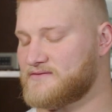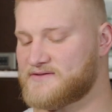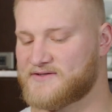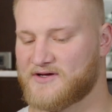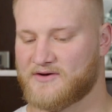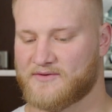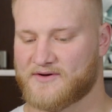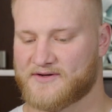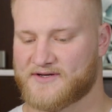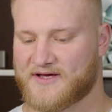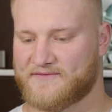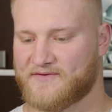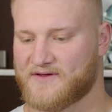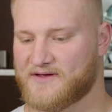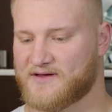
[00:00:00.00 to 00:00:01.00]
So we're
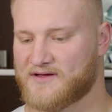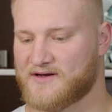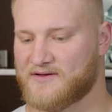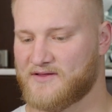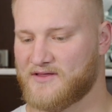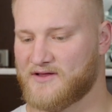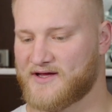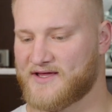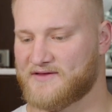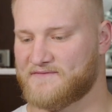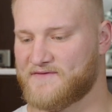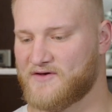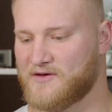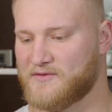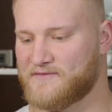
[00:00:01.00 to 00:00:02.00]
definitely going to look at the
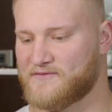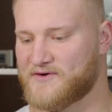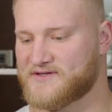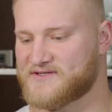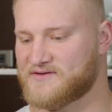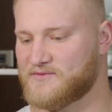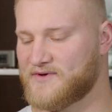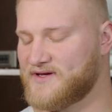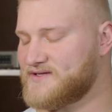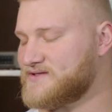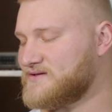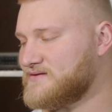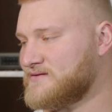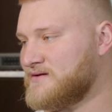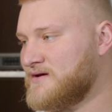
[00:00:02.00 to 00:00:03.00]
film of recent weeks,